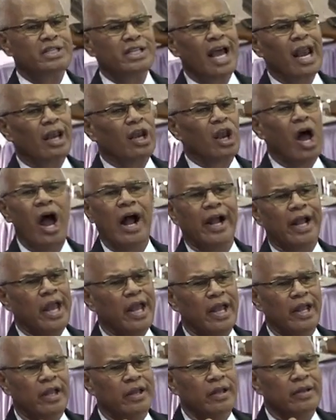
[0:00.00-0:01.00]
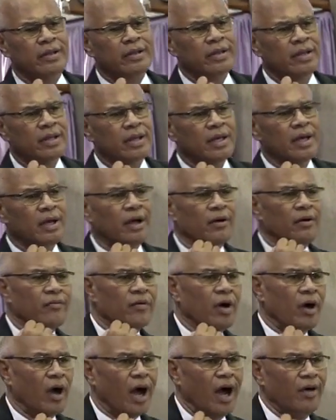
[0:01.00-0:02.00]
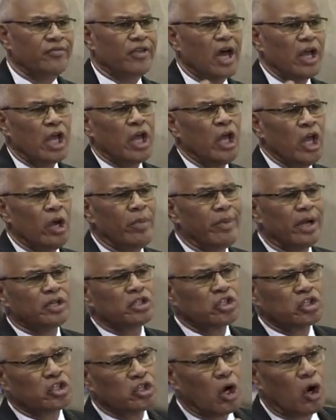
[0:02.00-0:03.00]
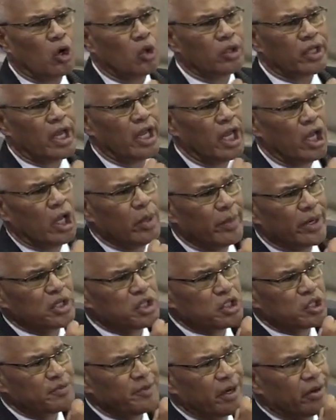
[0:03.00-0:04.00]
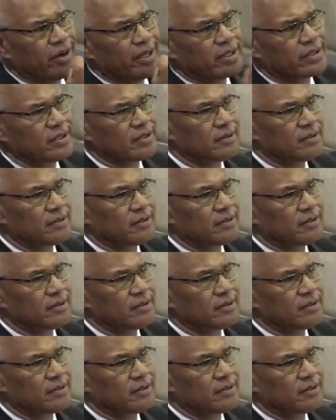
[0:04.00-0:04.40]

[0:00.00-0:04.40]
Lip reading: a longing of the human soul, the human spirit,